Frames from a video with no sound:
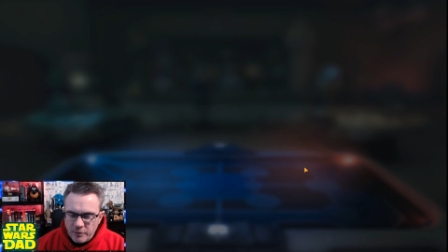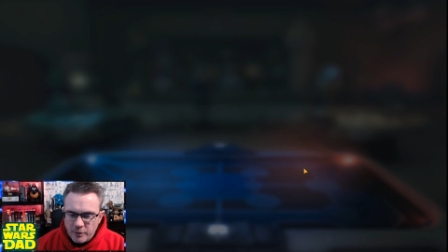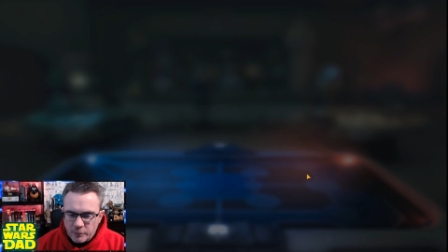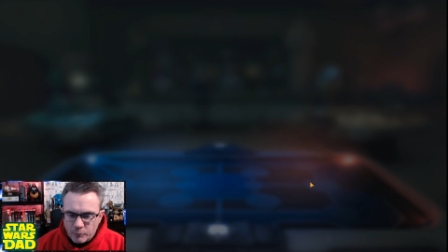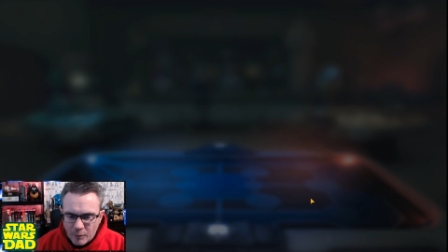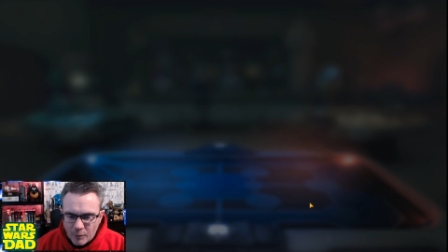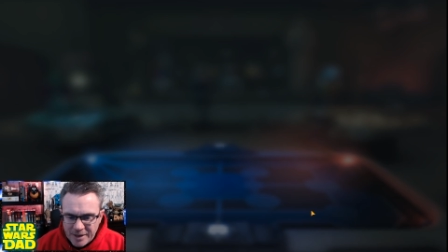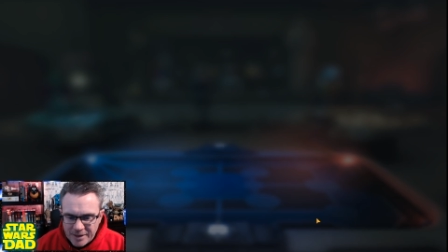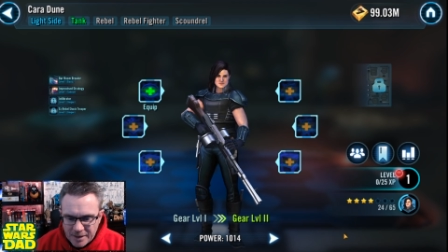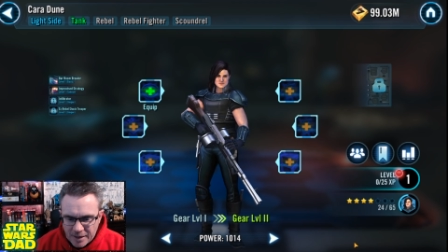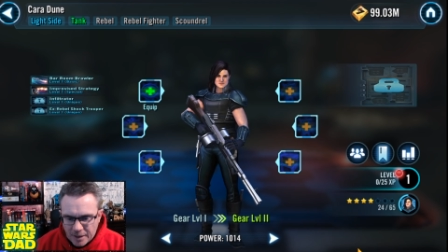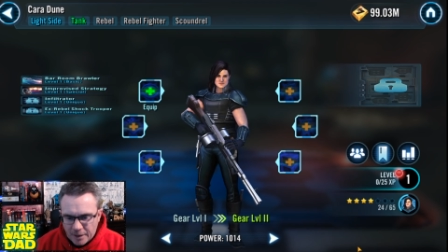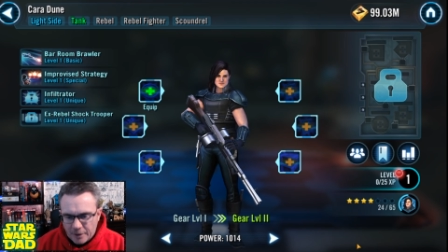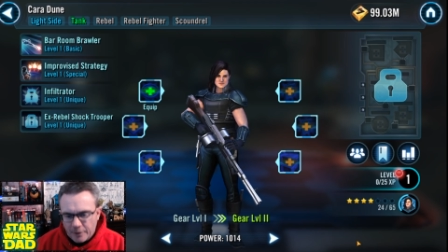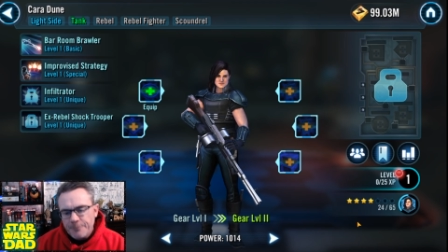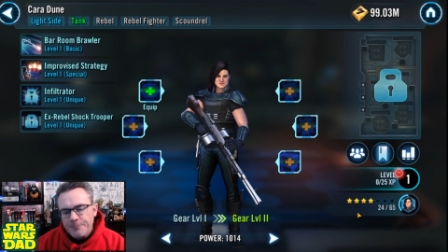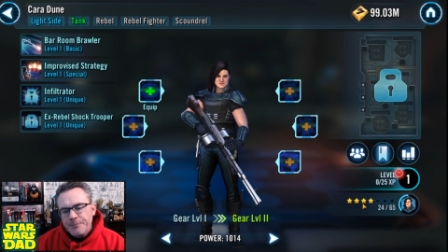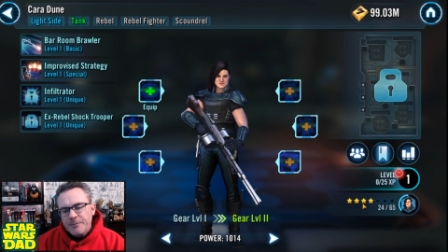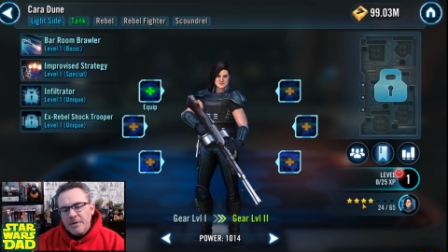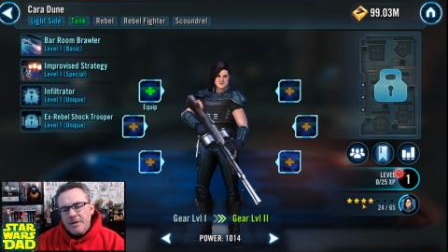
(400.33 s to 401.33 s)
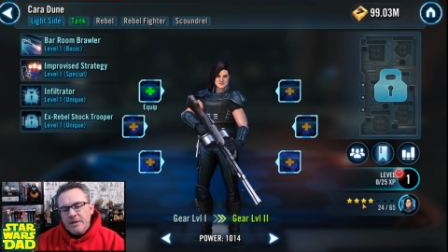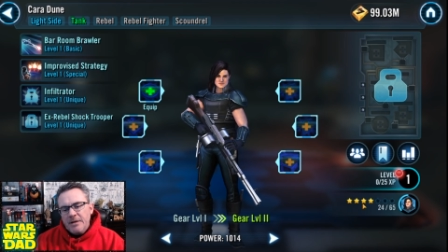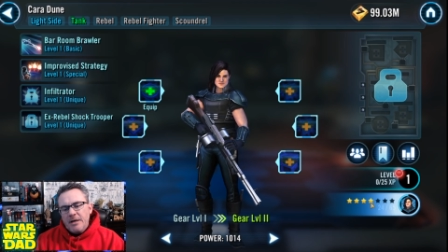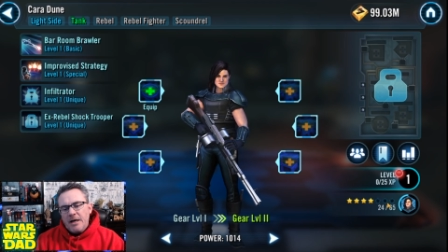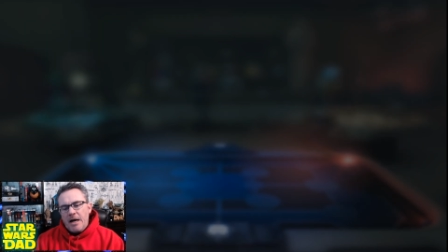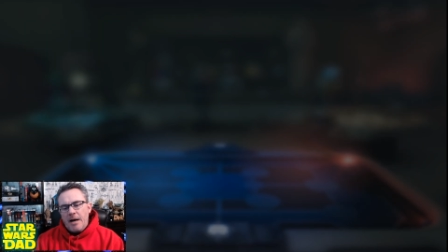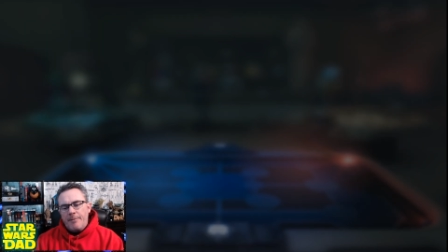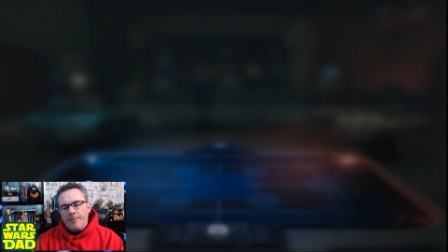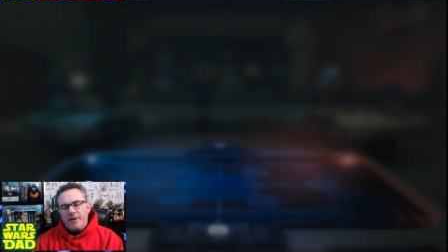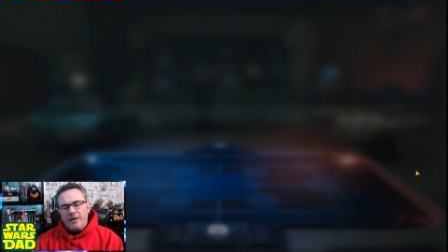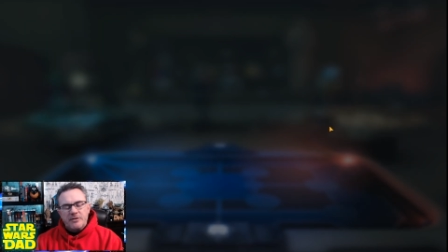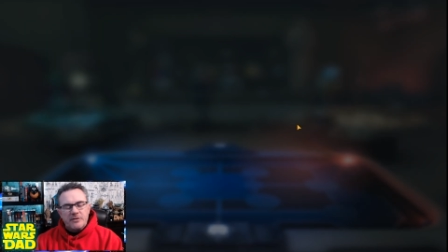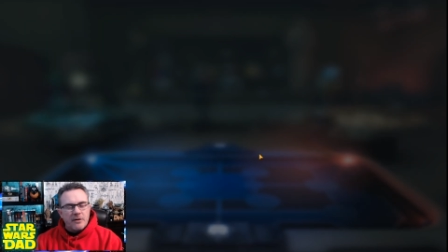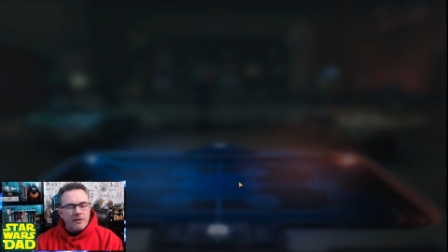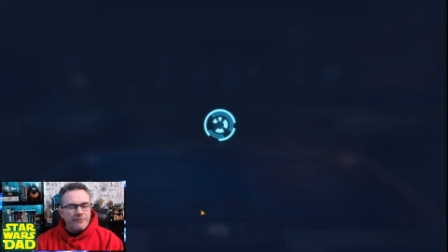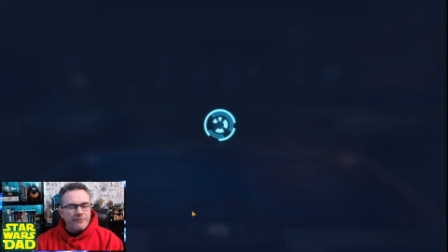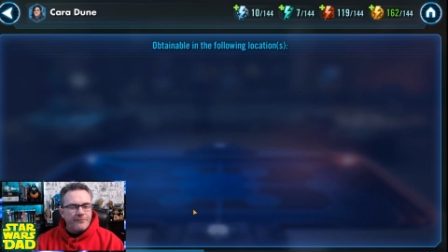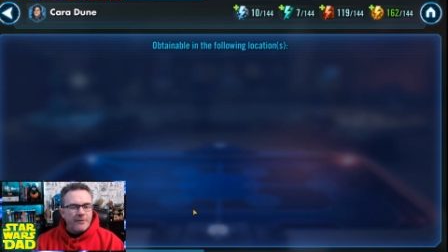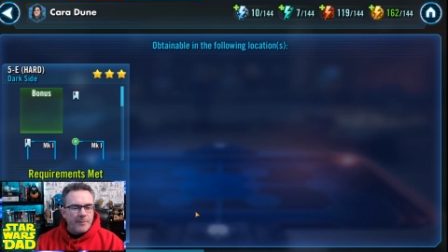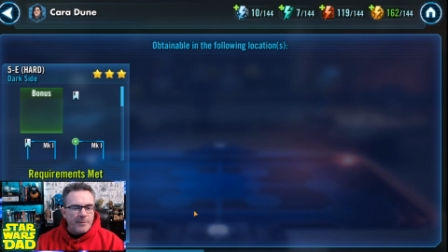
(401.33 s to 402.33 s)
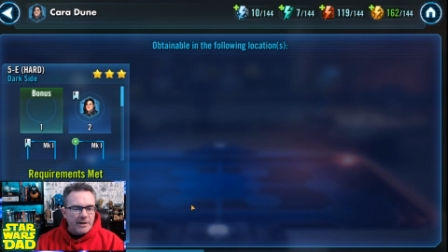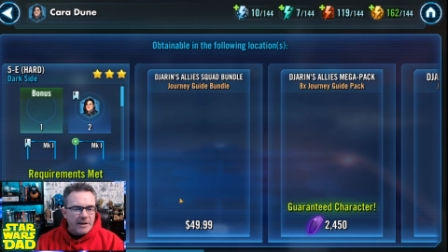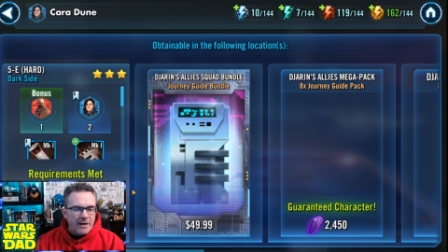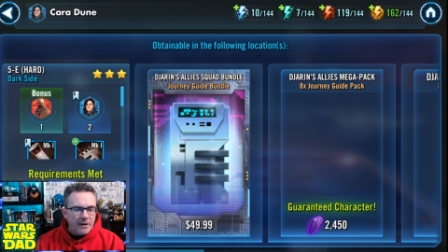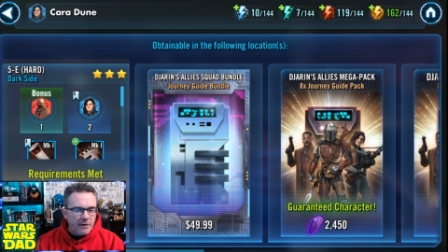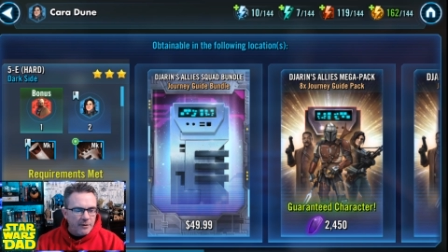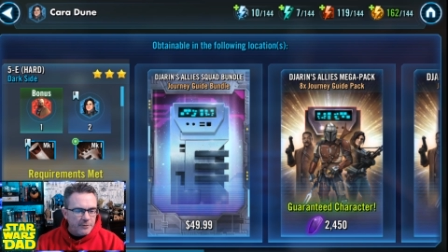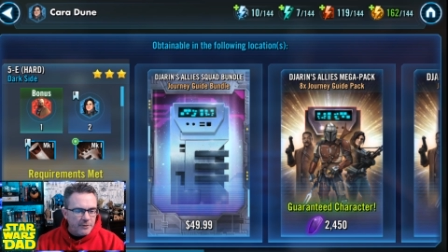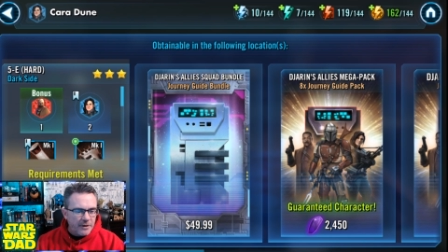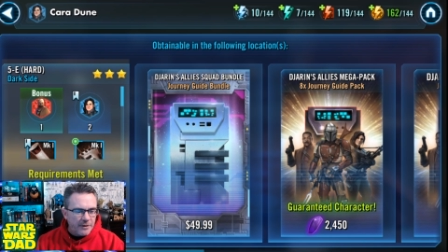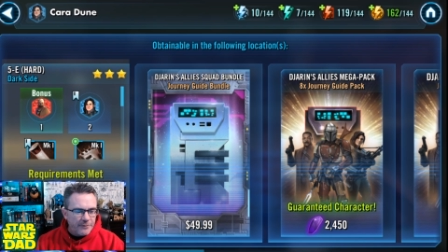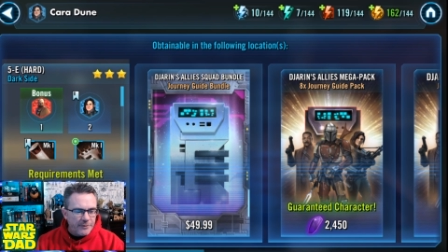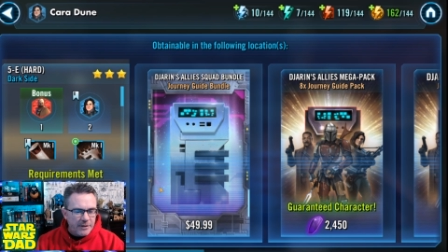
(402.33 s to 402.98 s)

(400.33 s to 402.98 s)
it right now. I'm going to start farming Cara Dune every